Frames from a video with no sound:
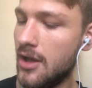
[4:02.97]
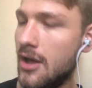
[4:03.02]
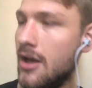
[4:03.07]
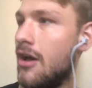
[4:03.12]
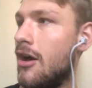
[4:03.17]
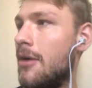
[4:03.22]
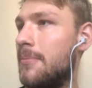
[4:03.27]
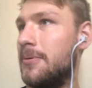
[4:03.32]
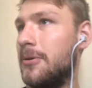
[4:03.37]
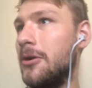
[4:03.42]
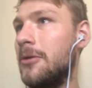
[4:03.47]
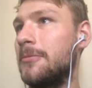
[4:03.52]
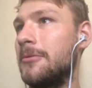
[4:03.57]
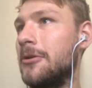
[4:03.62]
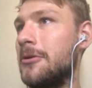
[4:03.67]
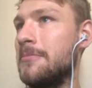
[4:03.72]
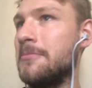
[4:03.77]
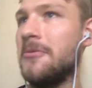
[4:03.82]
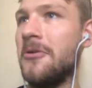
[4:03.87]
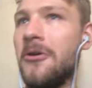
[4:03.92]
a
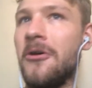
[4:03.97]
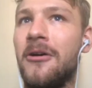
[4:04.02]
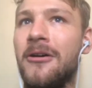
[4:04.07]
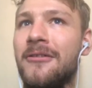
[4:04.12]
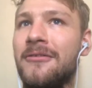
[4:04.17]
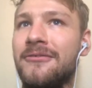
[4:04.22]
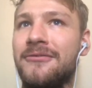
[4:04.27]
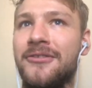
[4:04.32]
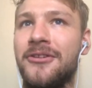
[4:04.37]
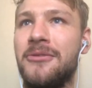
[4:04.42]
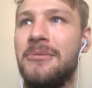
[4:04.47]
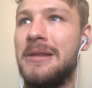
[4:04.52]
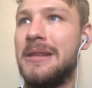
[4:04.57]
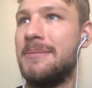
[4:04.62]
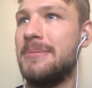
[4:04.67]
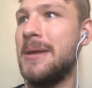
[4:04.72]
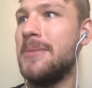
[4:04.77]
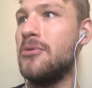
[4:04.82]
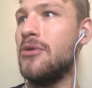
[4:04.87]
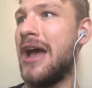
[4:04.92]
problem of that
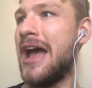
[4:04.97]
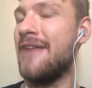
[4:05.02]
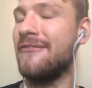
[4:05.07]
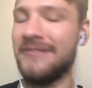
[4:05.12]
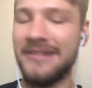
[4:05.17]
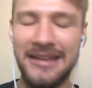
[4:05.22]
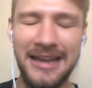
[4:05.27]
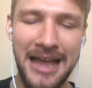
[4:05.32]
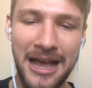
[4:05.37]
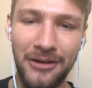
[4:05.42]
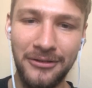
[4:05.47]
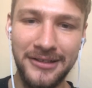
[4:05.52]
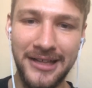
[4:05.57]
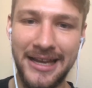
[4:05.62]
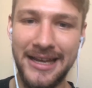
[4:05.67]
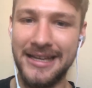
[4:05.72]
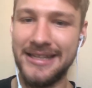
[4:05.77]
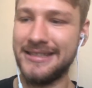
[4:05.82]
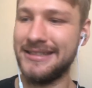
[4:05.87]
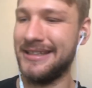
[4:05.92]
people have
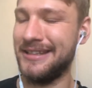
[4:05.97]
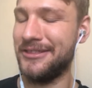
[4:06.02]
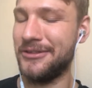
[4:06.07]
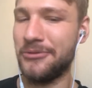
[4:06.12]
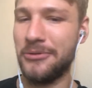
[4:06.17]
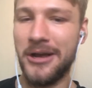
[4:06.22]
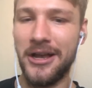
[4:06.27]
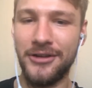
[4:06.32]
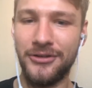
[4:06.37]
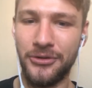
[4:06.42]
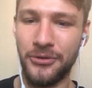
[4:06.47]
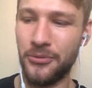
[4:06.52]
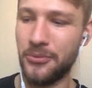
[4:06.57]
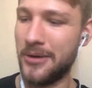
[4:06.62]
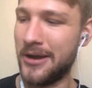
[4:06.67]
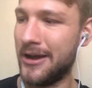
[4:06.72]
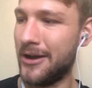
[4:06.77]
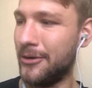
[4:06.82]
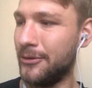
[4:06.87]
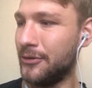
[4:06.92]
nowadays in the Western
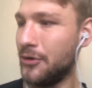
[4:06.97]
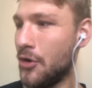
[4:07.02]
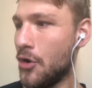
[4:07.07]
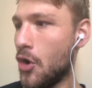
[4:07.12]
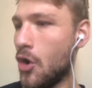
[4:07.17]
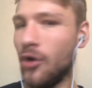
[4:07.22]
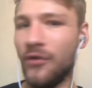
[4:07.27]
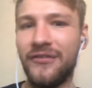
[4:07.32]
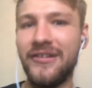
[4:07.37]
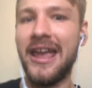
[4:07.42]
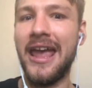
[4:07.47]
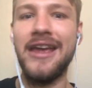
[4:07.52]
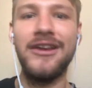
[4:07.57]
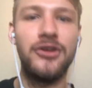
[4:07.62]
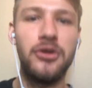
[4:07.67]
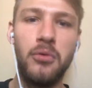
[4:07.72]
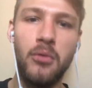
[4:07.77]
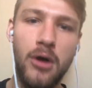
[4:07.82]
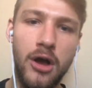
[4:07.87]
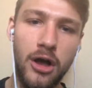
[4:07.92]
world, of getting
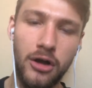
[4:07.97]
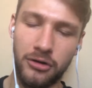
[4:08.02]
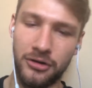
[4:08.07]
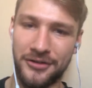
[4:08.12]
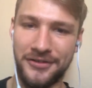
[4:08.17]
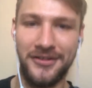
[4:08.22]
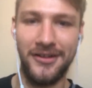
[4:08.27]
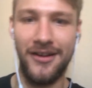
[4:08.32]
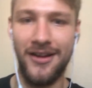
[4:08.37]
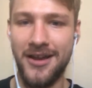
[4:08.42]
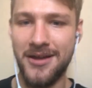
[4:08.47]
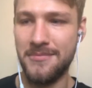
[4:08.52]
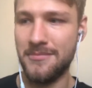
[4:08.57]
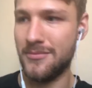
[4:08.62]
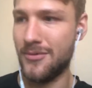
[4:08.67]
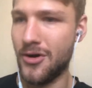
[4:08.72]
to work on time,